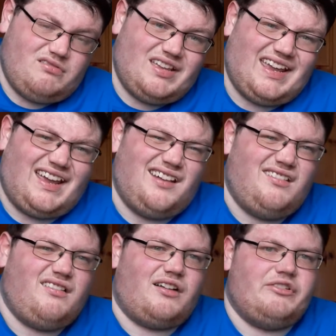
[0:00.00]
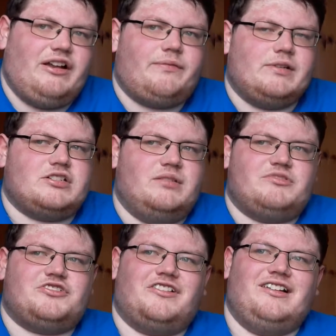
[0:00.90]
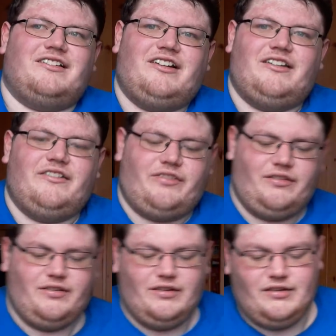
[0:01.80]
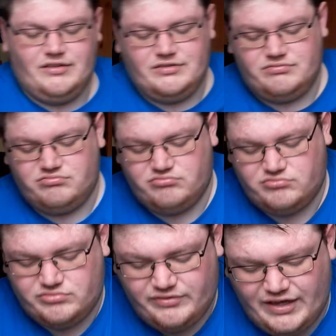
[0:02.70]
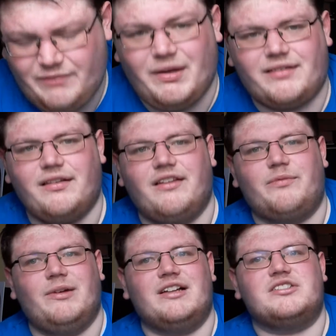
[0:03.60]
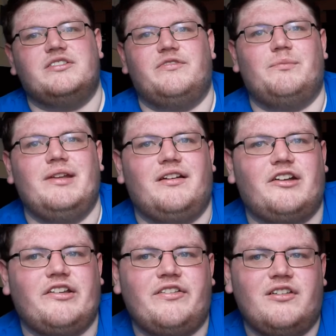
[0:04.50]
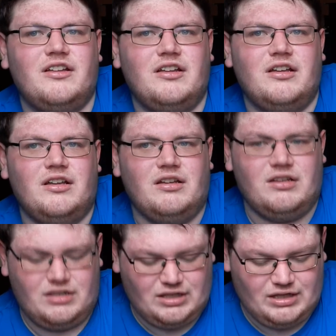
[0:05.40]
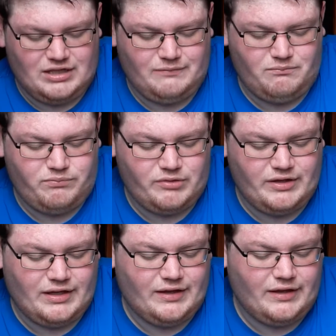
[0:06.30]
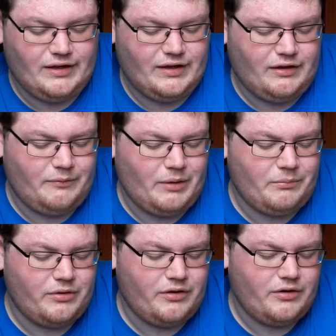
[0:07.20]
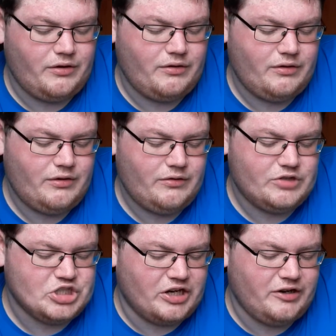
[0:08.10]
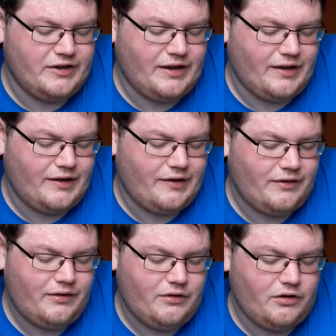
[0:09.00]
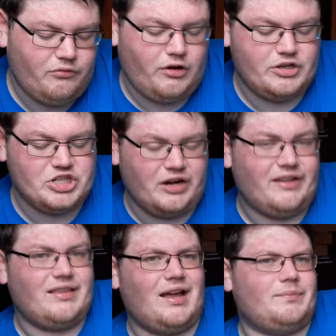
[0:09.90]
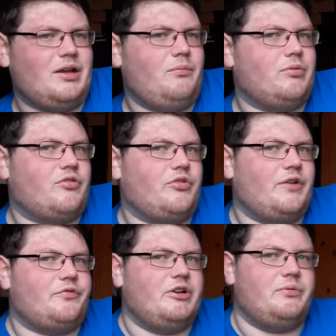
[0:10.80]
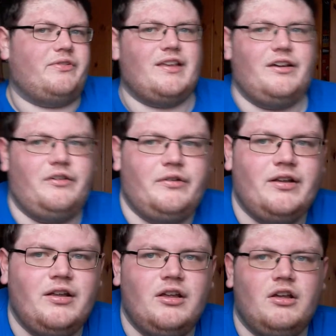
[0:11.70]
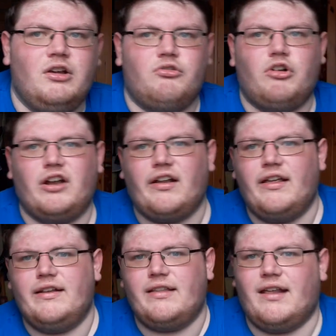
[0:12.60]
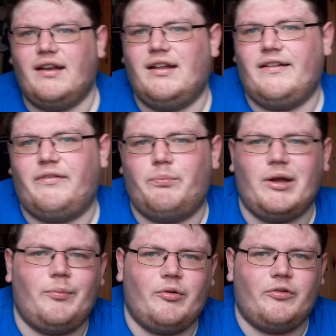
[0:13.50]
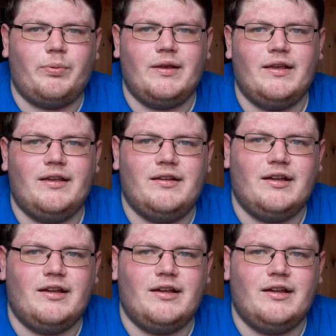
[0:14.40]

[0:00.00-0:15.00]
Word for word: Again, not really special. I'm struggling kind of to think back to this match, if I'm being honest. Um, but yeah, uh, I remember Charlotte had or Charlotte tapped out, but the referee was down. Ronda hit then hits Piper's pit.